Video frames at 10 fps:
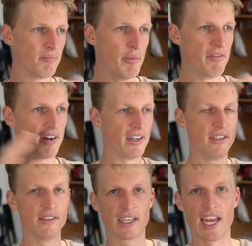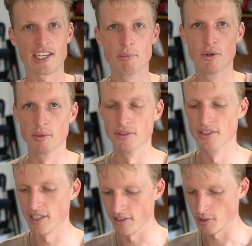be very like exportable
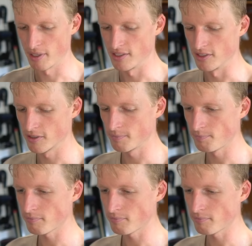to other spaces.